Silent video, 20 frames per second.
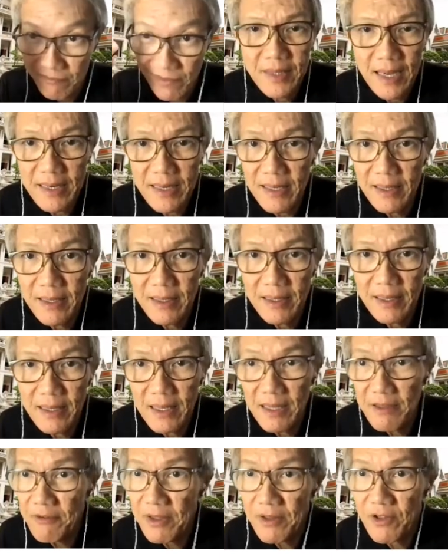And if
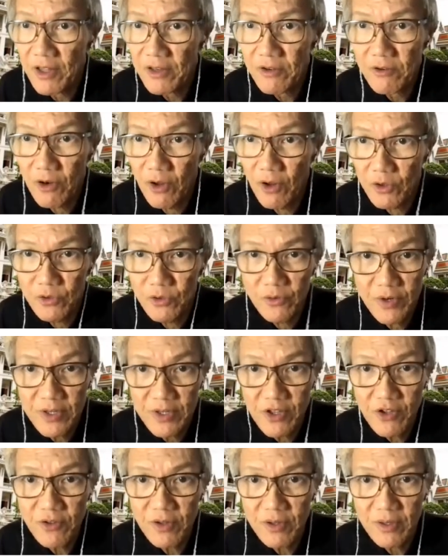it's not load to
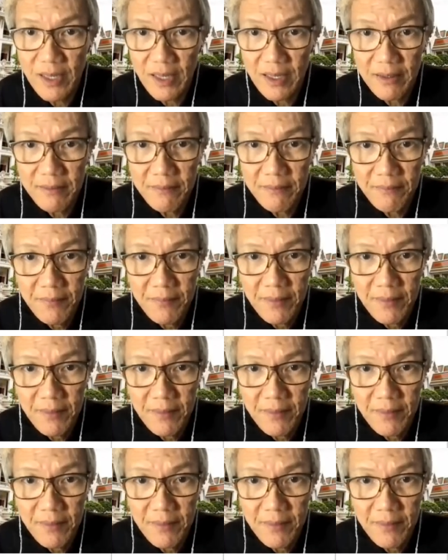register, then